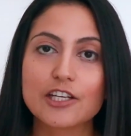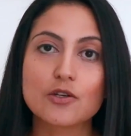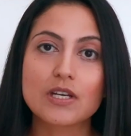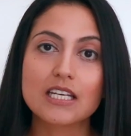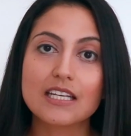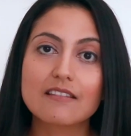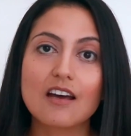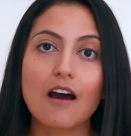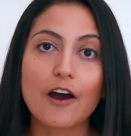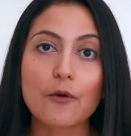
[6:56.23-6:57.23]
You can eat
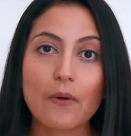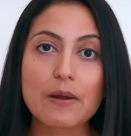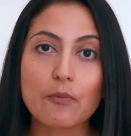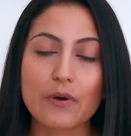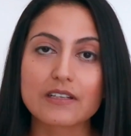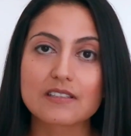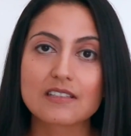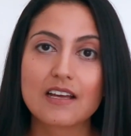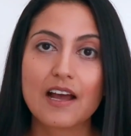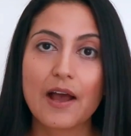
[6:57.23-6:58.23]
the unripe ones.